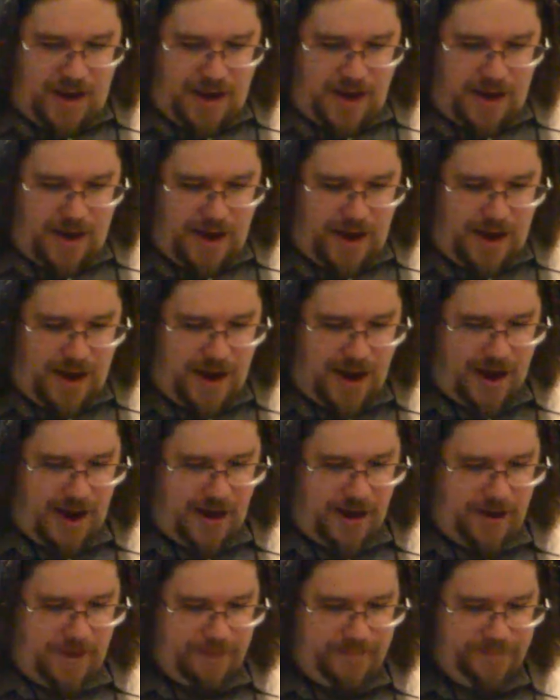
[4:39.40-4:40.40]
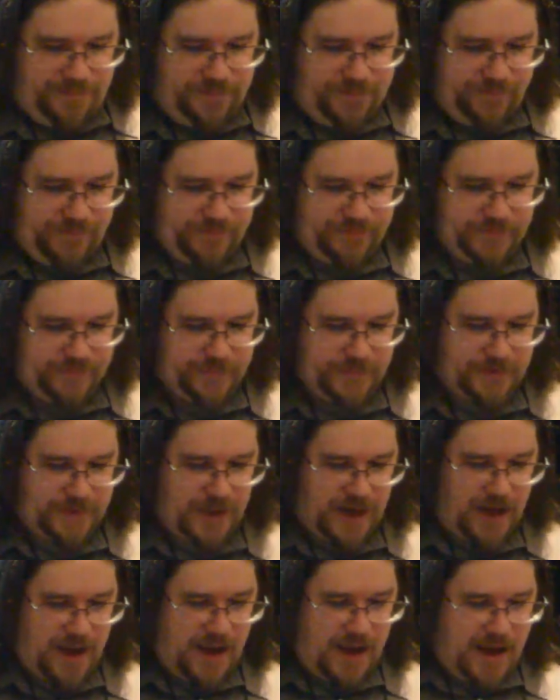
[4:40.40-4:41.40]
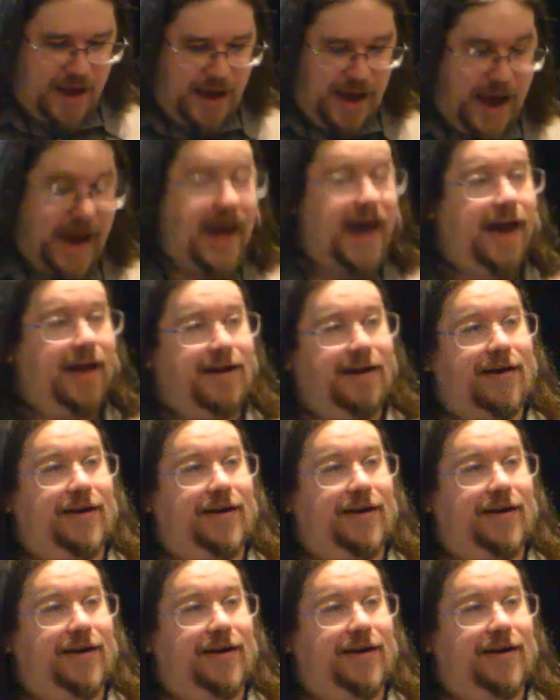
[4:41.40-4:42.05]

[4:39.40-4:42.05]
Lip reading: And in